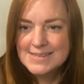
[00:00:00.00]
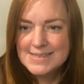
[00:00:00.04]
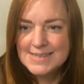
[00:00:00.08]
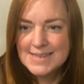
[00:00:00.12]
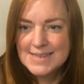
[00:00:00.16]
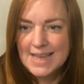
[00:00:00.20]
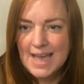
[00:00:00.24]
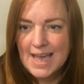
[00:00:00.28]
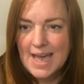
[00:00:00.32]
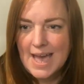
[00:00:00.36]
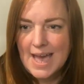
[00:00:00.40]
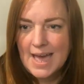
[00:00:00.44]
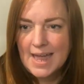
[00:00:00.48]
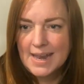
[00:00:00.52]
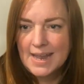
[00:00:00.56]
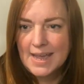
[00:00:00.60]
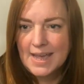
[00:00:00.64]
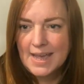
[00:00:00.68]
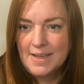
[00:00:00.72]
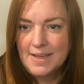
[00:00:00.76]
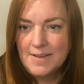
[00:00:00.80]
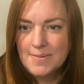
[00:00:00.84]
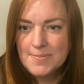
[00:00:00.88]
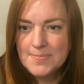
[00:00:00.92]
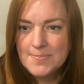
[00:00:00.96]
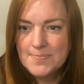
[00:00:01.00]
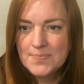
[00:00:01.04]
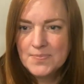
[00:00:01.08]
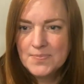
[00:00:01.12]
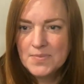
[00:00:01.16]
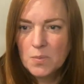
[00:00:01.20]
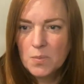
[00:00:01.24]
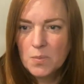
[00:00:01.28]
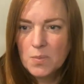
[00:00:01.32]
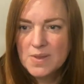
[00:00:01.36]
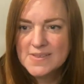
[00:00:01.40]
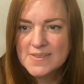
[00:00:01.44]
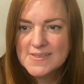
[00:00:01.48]
Deanna
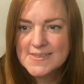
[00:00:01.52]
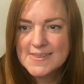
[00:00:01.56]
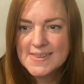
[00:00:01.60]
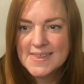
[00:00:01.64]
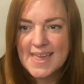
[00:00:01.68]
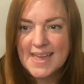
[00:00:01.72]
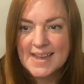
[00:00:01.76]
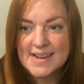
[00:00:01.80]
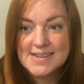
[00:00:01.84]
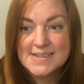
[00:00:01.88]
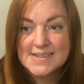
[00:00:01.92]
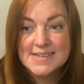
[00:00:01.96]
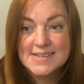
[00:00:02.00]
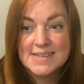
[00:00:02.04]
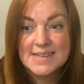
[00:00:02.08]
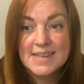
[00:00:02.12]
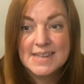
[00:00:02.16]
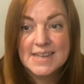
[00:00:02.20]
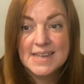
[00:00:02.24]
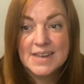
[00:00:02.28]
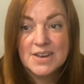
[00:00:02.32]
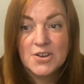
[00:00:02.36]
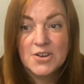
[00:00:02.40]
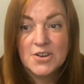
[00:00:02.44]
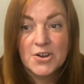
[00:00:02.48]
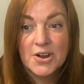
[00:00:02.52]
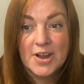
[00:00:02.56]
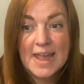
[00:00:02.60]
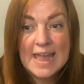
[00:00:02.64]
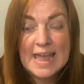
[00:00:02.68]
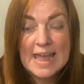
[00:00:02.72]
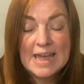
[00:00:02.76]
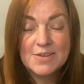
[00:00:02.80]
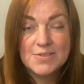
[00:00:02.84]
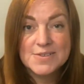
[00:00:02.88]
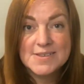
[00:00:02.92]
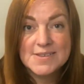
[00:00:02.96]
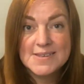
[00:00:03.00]
was selected in her
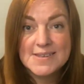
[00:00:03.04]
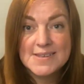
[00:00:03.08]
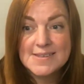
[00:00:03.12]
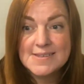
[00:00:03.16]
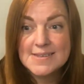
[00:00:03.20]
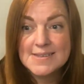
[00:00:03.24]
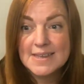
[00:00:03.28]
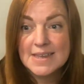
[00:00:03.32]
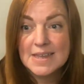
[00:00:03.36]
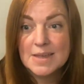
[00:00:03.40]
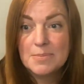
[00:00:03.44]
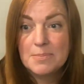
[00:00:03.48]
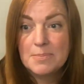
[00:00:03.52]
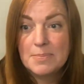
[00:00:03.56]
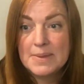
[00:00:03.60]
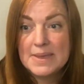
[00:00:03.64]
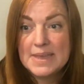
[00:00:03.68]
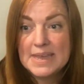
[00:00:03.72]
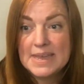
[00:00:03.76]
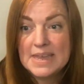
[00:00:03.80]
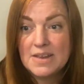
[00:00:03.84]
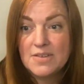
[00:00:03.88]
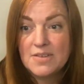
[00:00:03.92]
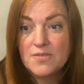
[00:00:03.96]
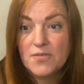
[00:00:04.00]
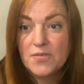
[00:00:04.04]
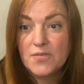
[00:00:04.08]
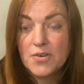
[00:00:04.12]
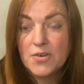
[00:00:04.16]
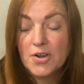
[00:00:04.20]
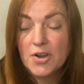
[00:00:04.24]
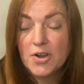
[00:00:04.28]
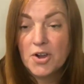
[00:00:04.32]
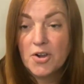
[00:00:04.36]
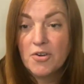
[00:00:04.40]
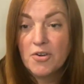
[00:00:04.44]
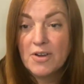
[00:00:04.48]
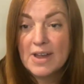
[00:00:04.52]
county to compete for
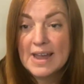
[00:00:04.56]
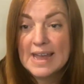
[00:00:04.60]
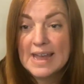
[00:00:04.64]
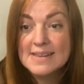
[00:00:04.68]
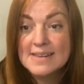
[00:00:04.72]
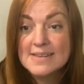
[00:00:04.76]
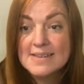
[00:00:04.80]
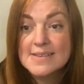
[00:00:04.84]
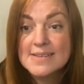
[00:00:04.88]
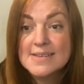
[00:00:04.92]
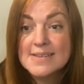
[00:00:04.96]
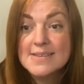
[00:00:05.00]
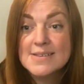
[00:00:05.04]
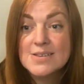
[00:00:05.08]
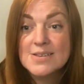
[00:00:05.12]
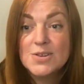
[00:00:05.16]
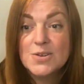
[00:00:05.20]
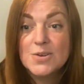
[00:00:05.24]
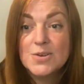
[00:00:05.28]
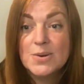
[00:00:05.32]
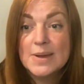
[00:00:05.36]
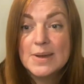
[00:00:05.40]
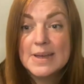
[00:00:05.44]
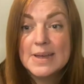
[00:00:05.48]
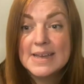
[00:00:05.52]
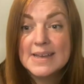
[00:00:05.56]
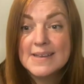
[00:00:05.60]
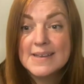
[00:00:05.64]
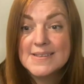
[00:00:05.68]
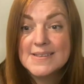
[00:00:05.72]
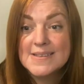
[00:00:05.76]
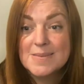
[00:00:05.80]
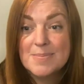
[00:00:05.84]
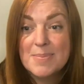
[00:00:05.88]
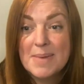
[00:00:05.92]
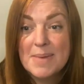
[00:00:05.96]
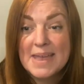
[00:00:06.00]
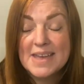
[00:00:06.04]
a grant to
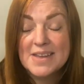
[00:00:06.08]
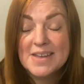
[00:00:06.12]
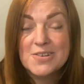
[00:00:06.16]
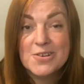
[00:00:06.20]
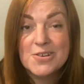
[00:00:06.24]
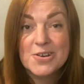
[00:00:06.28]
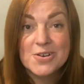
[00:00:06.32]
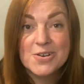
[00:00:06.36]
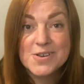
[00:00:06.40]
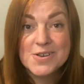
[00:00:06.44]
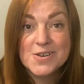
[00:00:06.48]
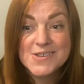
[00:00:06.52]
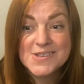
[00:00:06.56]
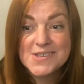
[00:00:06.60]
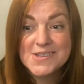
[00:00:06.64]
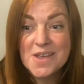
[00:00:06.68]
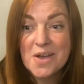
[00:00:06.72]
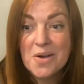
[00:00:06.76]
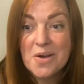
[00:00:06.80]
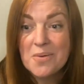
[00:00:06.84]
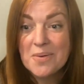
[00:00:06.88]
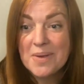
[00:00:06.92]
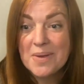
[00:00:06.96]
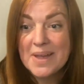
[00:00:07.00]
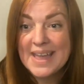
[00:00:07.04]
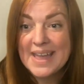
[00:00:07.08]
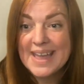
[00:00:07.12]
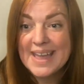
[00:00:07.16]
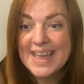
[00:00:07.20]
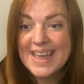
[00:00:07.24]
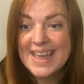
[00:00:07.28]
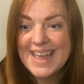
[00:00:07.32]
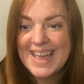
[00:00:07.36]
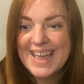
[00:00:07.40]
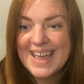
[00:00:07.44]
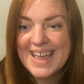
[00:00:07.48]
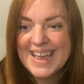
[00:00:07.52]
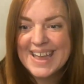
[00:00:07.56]
expand her sewing.
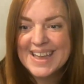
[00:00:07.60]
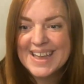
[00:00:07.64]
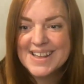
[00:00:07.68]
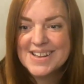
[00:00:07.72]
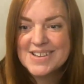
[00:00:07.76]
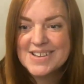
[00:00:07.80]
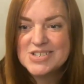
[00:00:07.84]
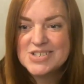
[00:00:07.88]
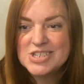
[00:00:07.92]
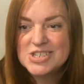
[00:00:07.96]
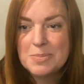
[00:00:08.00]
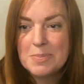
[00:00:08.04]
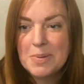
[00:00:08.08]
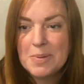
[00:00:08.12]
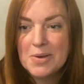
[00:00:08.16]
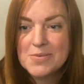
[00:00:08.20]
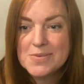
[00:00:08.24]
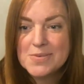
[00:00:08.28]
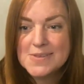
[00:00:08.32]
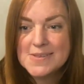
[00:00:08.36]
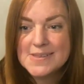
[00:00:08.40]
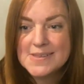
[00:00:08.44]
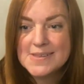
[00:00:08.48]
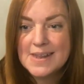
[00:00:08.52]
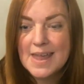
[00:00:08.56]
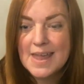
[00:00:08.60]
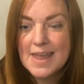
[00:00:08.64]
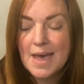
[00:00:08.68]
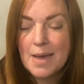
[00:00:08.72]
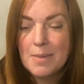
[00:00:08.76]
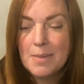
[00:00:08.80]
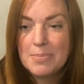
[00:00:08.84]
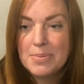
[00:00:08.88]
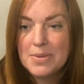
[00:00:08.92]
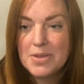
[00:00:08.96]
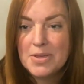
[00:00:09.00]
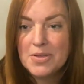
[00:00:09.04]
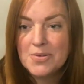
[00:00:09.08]
And she posted
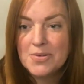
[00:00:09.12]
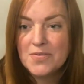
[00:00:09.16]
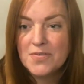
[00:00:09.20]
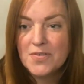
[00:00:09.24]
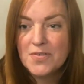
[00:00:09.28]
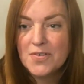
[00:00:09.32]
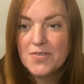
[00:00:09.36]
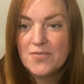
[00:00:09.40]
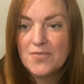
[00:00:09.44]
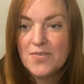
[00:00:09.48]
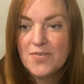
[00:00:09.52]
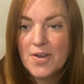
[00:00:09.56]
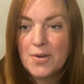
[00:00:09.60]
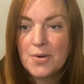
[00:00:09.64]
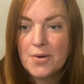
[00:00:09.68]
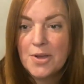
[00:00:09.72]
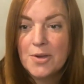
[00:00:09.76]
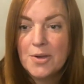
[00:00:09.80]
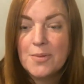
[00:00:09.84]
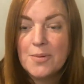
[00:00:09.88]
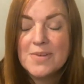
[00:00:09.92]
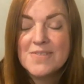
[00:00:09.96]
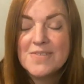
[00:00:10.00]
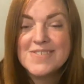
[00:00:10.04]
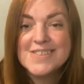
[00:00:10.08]
a beautiful photo of